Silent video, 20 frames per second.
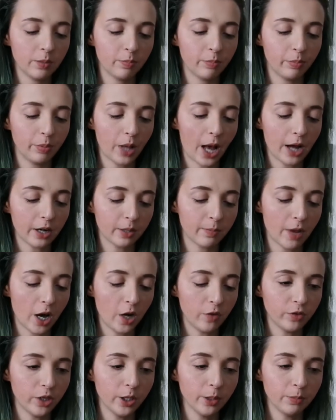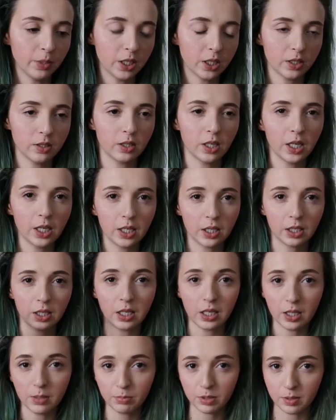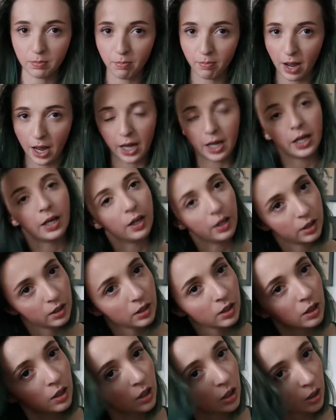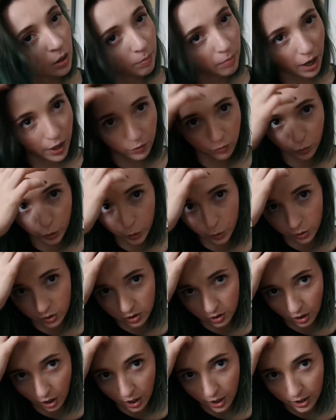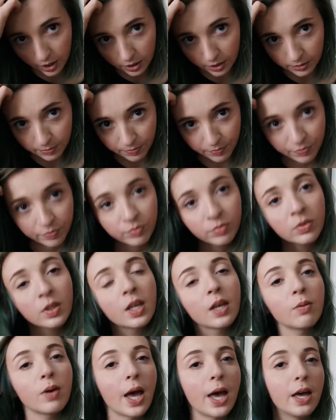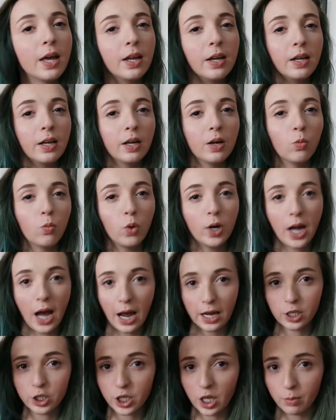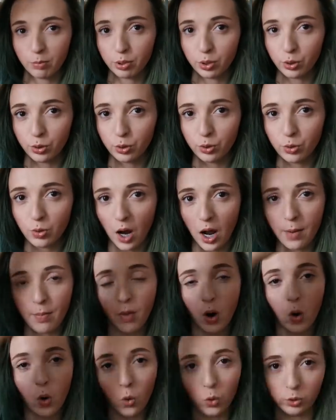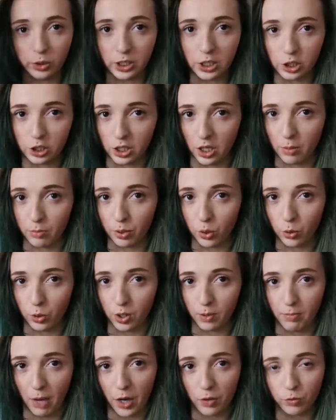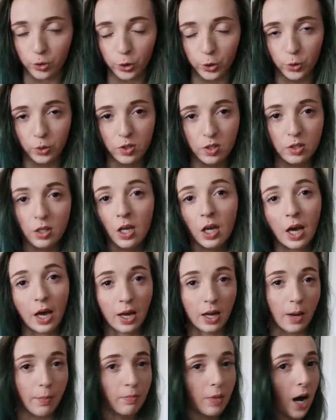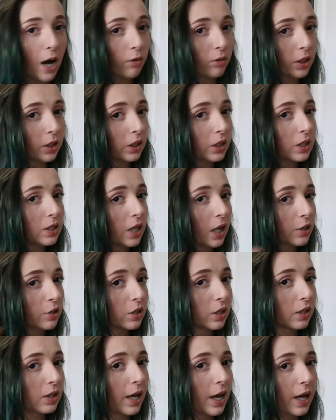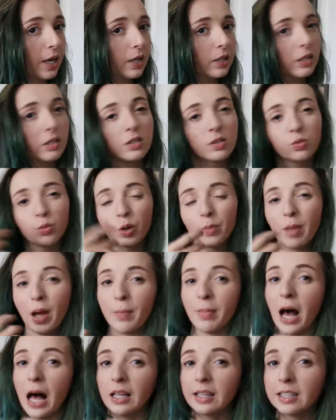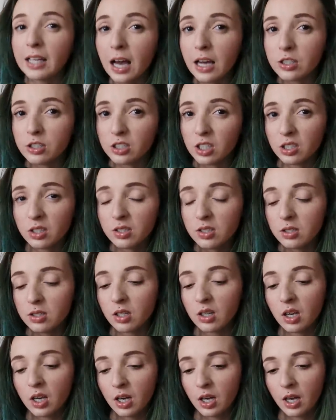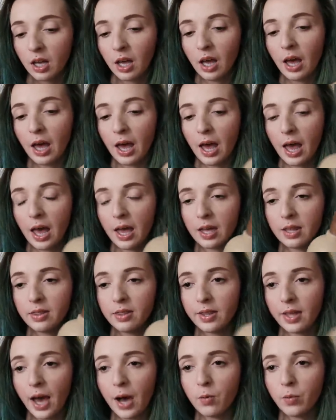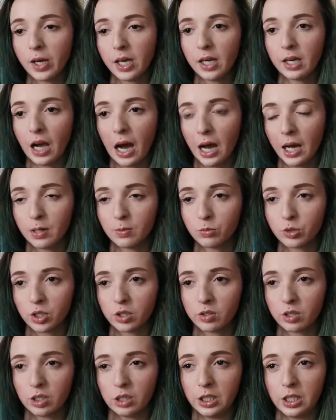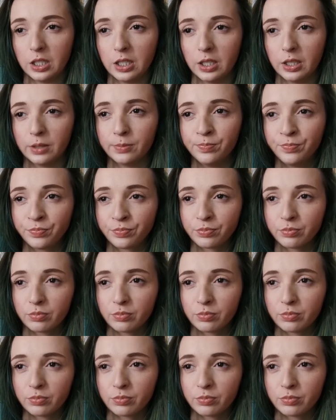like Black Malva because it keeps my my roots dark. And when I shampoo, I'm only shampooing my roots and I'm not really touching the ends where my balayage is. And that way I'm just cleaning